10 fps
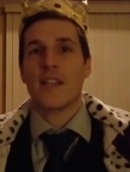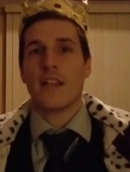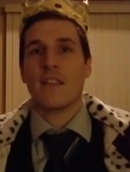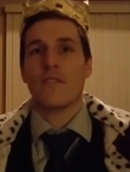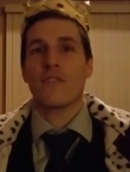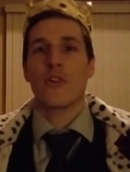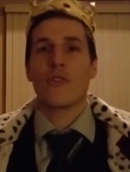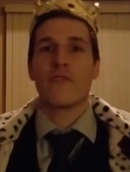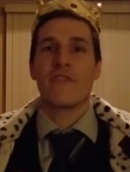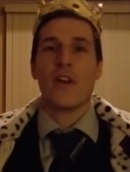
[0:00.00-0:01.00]
that if
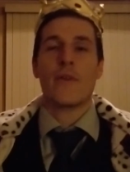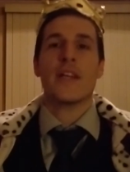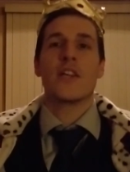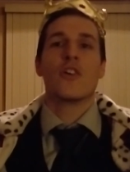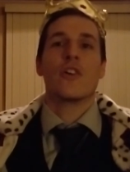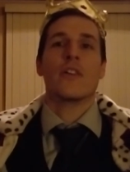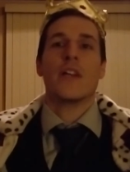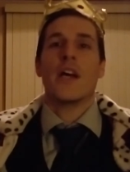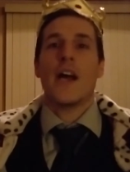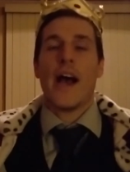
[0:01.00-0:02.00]
you're very good
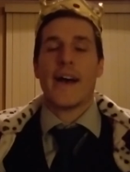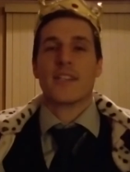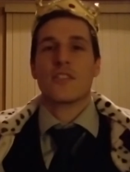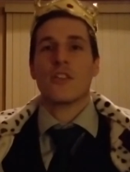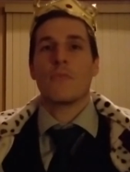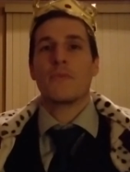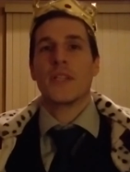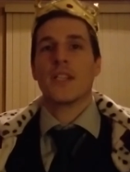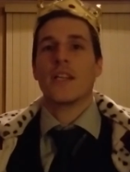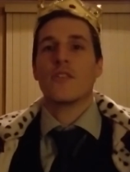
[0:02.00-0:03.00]
at
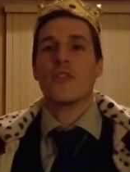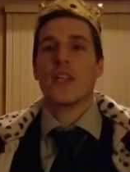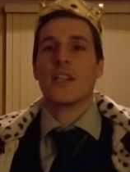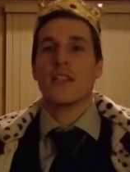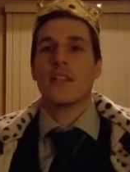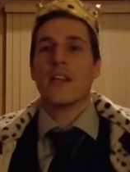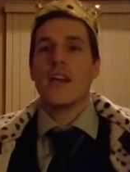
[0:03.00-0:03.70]
something, then you can